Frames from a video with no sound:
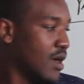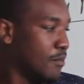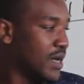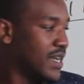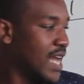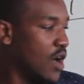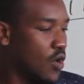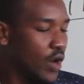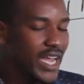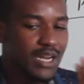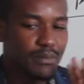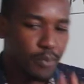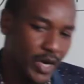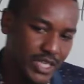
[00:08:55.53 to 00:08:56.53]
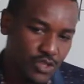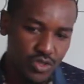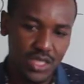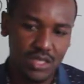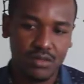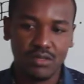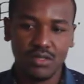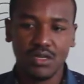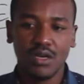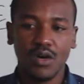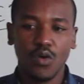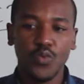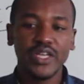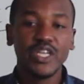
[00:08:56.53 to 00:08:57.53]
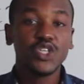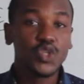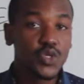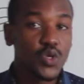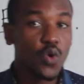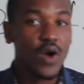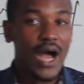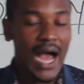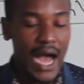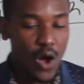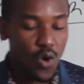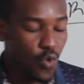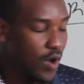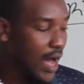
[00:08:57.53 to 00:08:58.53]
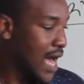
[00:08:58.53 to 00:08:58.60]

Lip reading: But now, in poetry, we need to know how